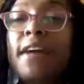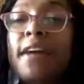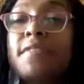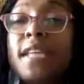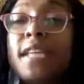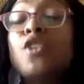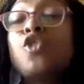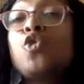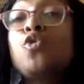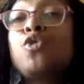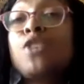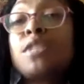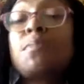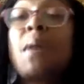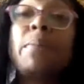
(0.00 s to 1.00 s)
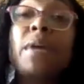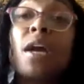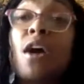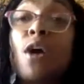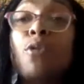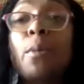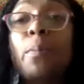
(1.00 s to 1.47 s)
of saying that you just may be a
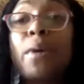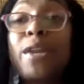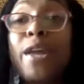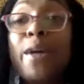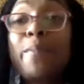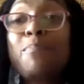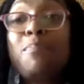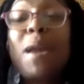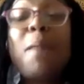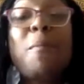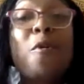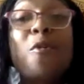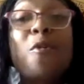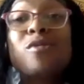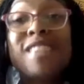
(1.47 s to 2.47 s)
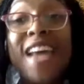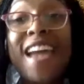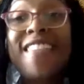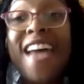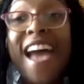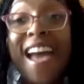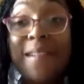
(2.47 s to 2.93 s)
codependent. People who
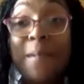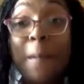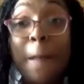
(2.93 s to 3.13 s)
say that